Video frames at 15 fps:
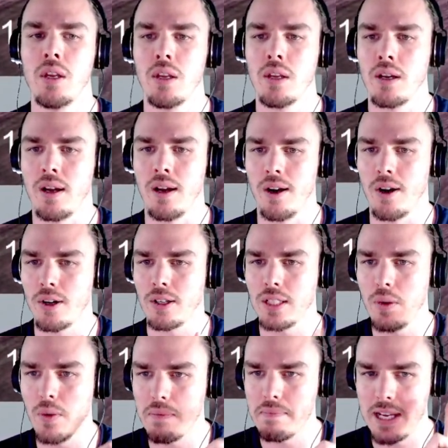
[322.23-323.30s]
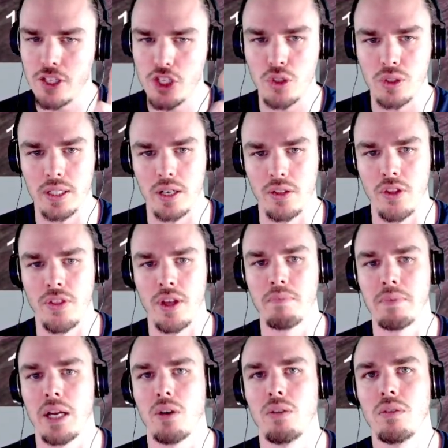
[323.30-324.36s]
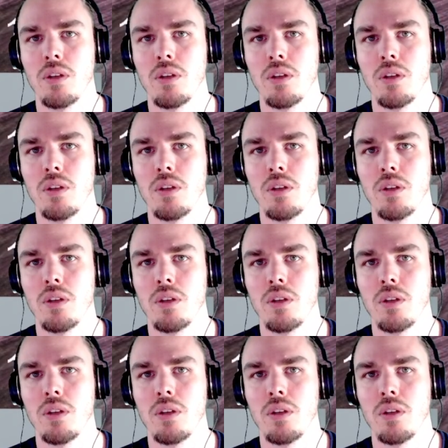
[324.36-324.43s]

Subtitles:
Hardly what made you click on the thumbnail.